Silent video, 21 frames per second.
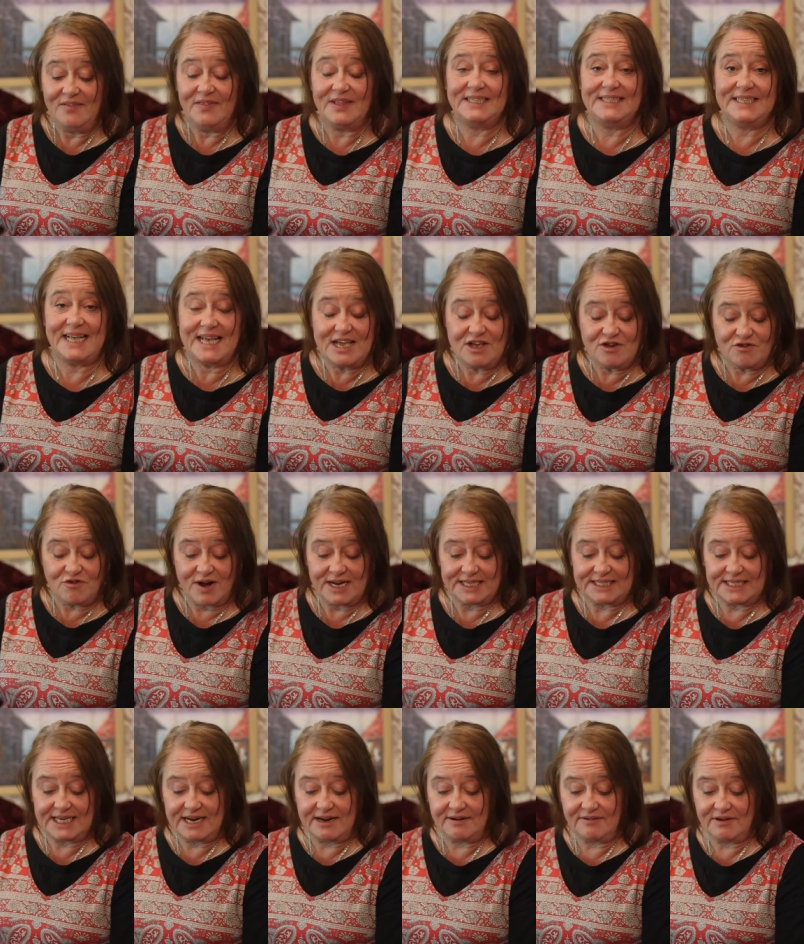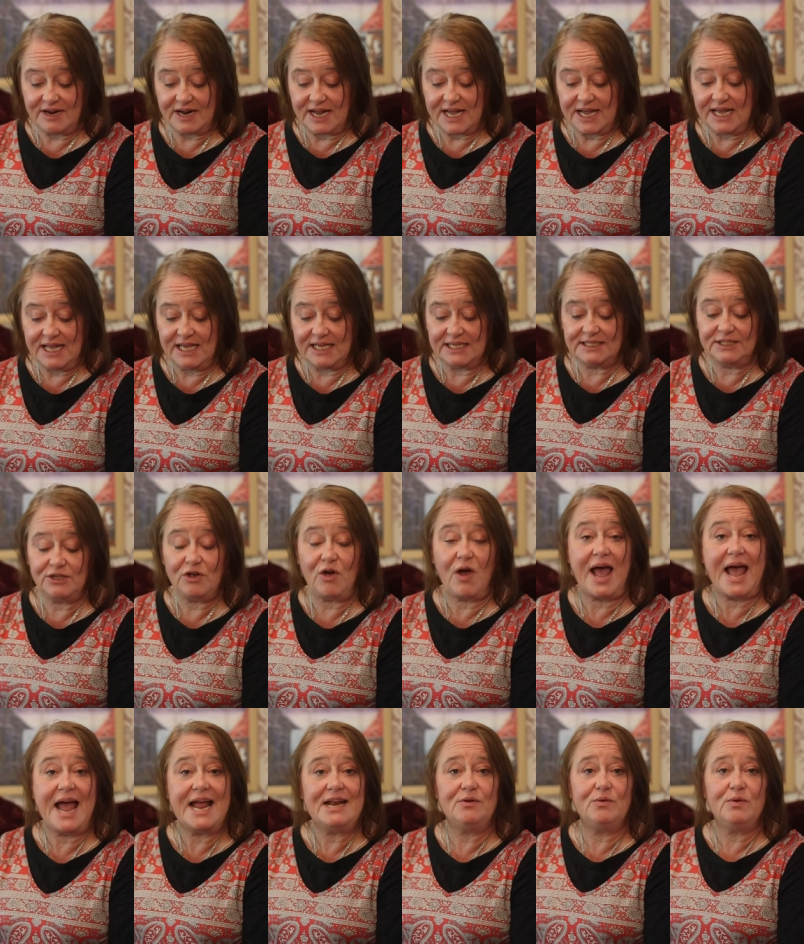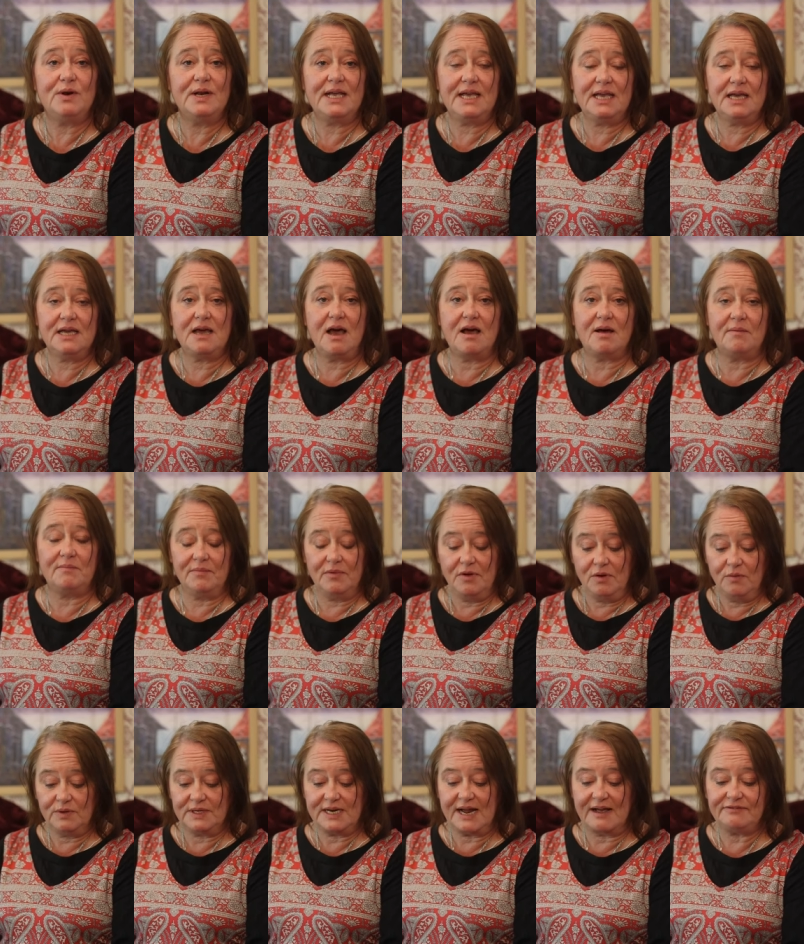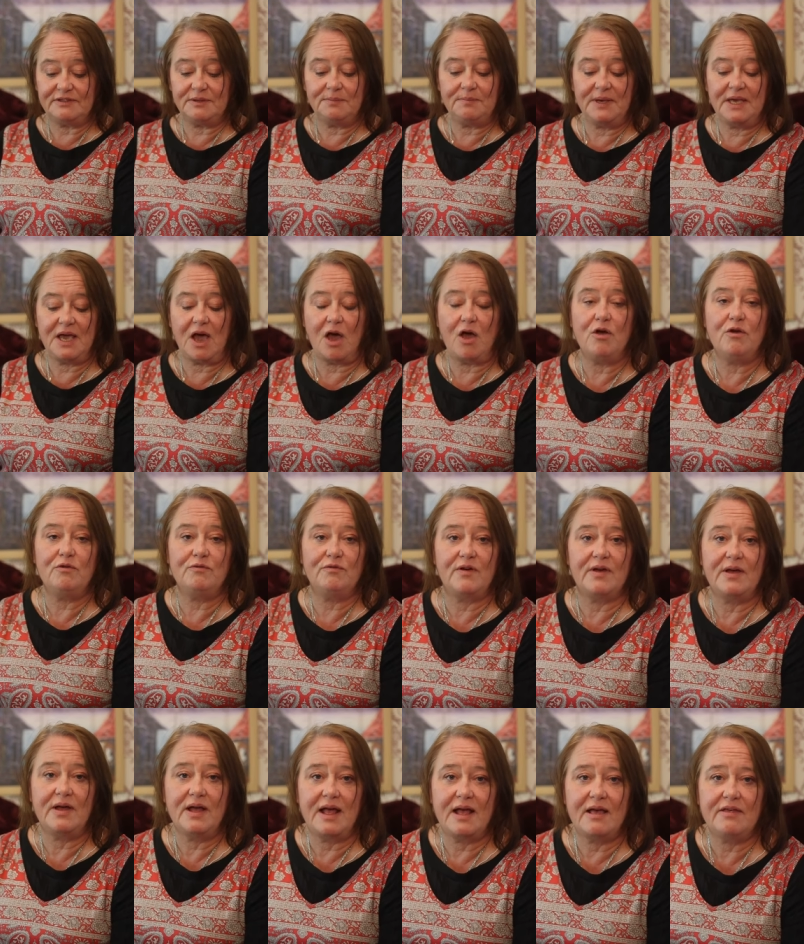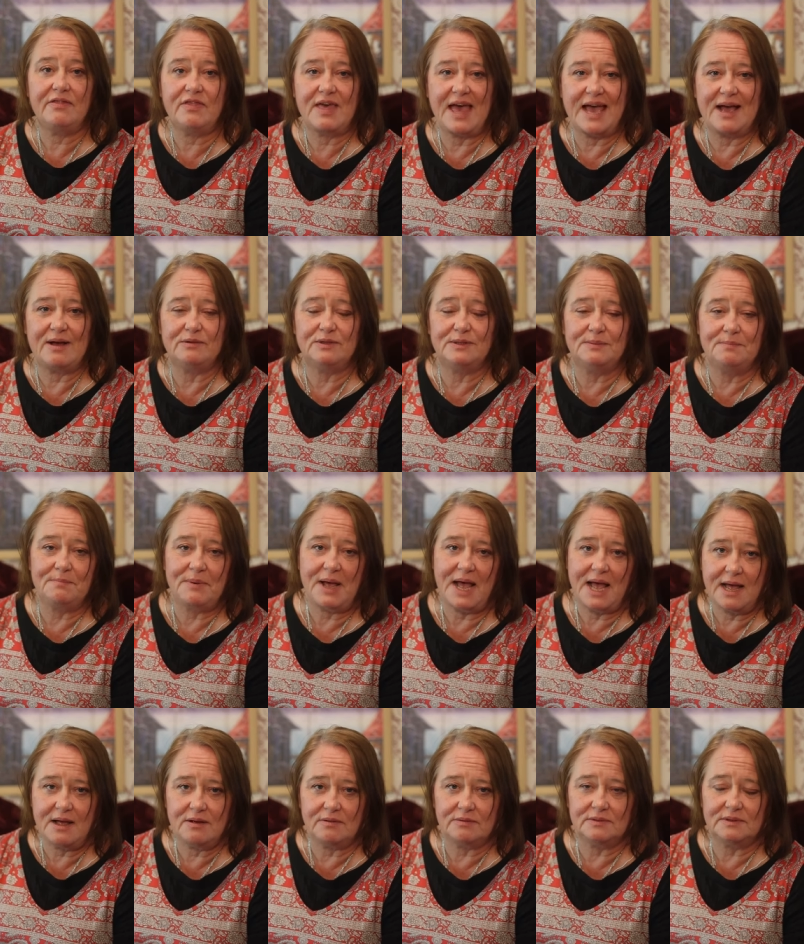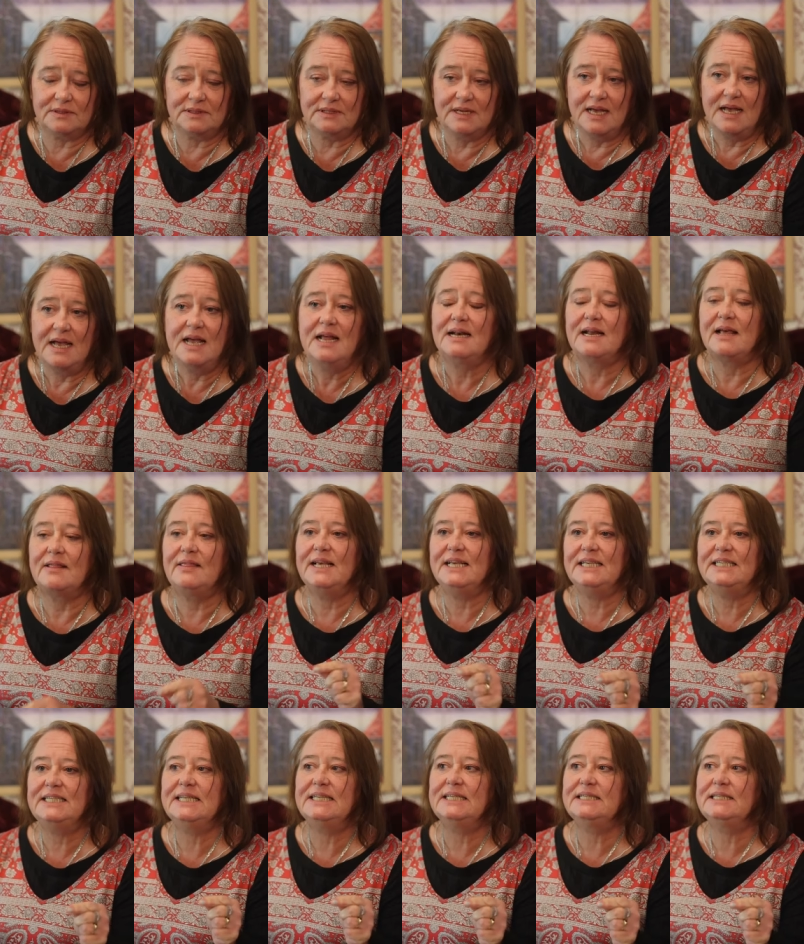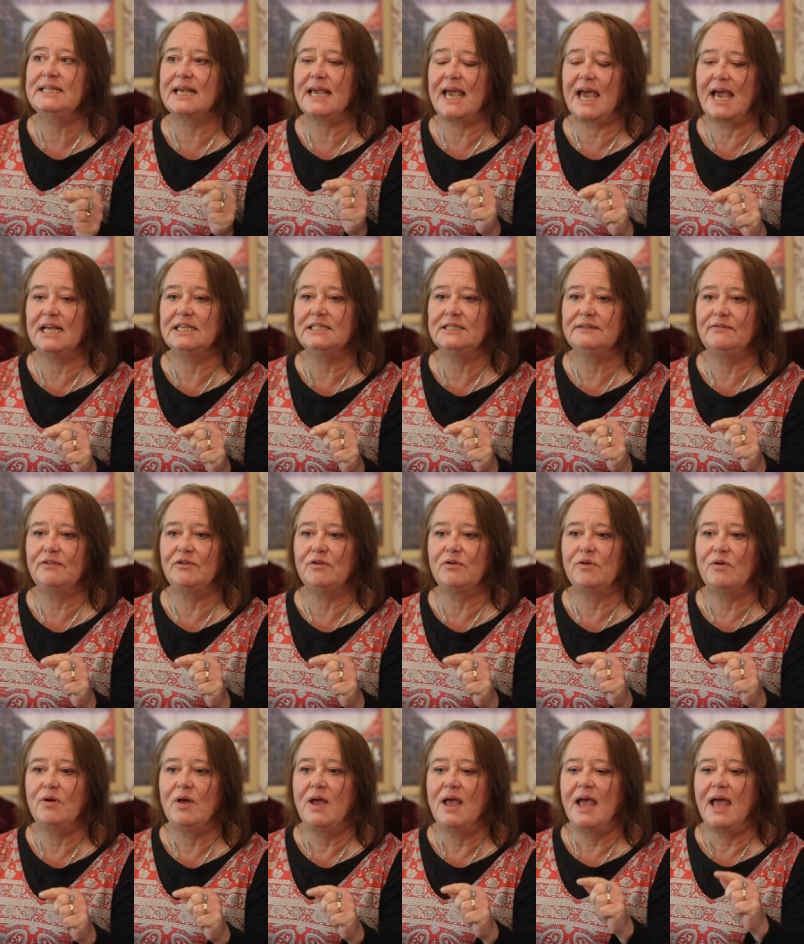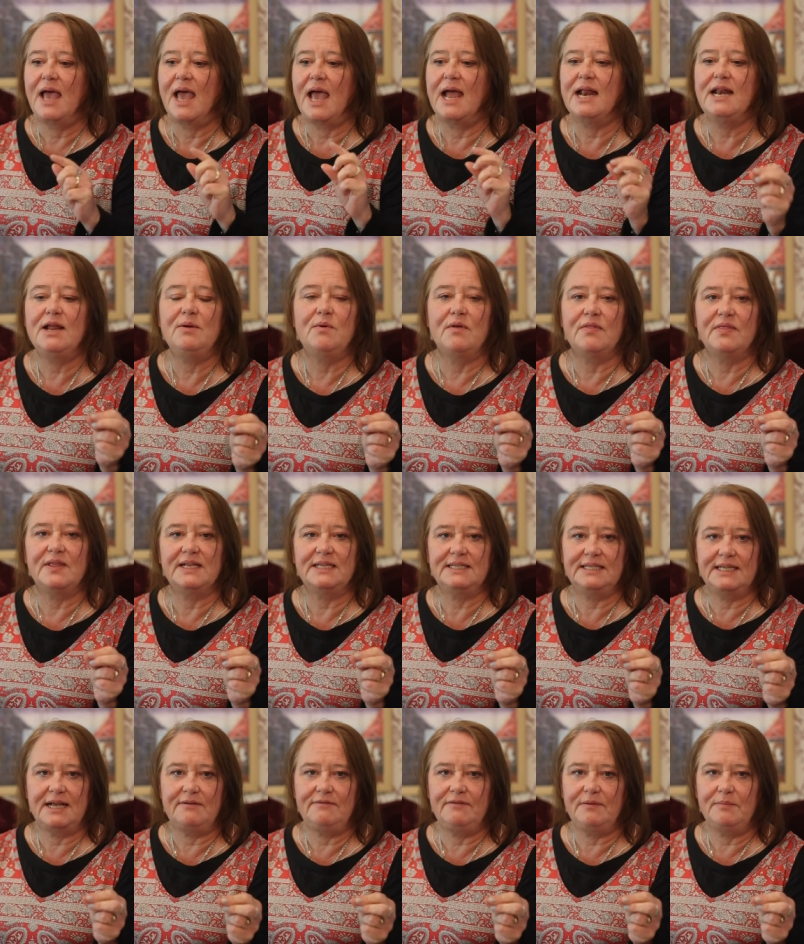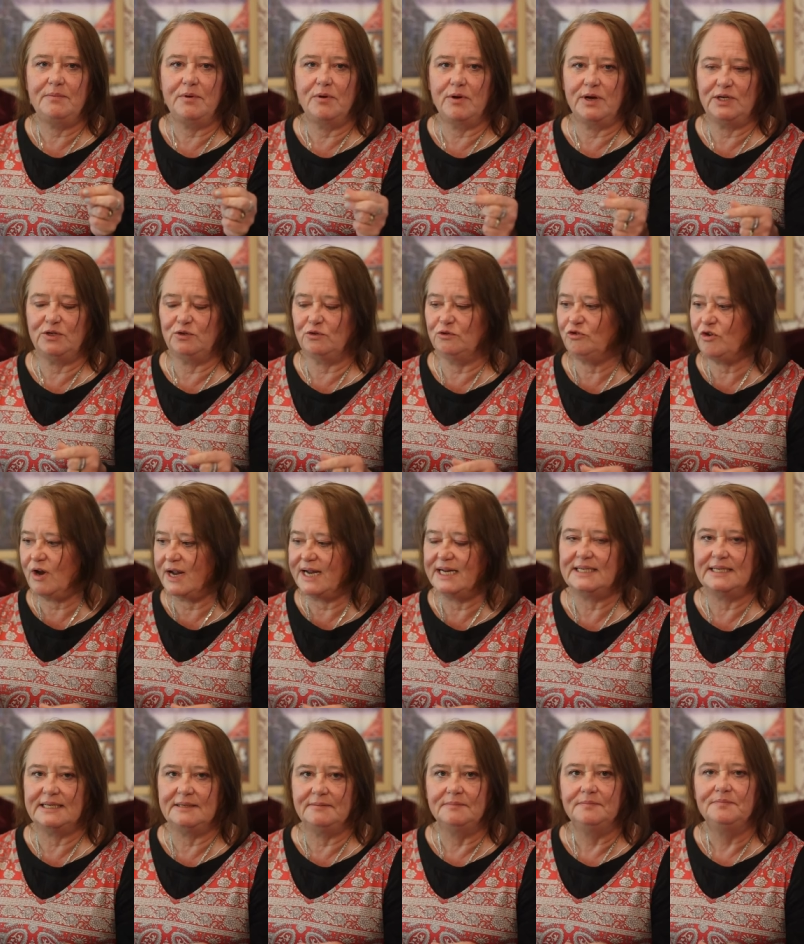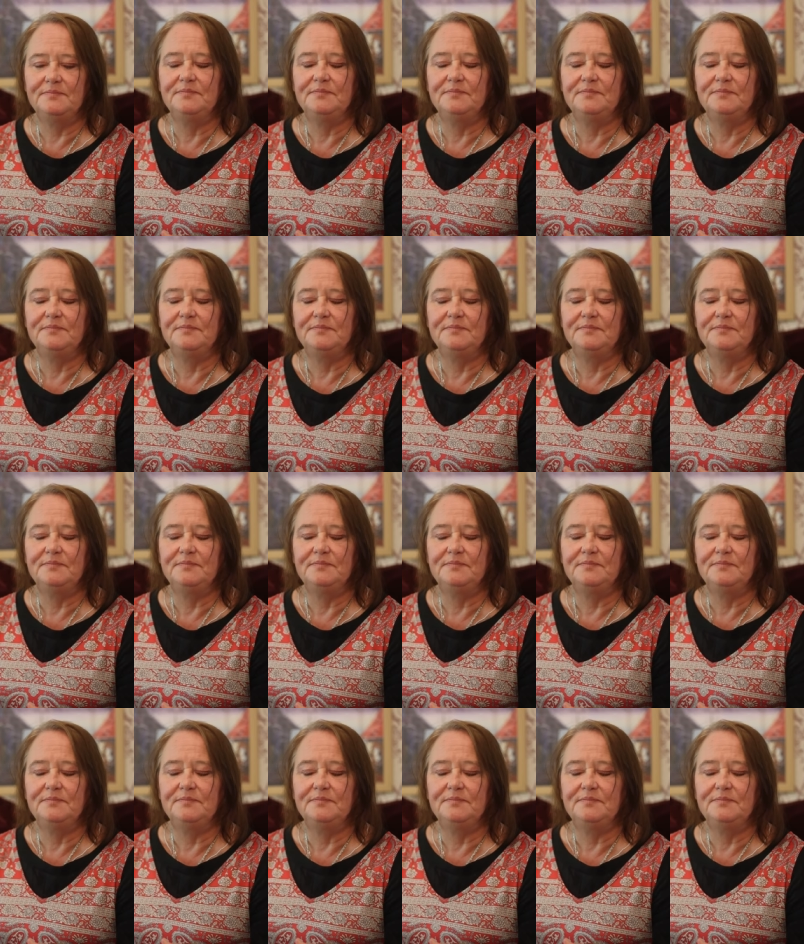The second criteria is your annual income would have to be over a thousand pounds. Now this is the case for anyone that's self-employed or trading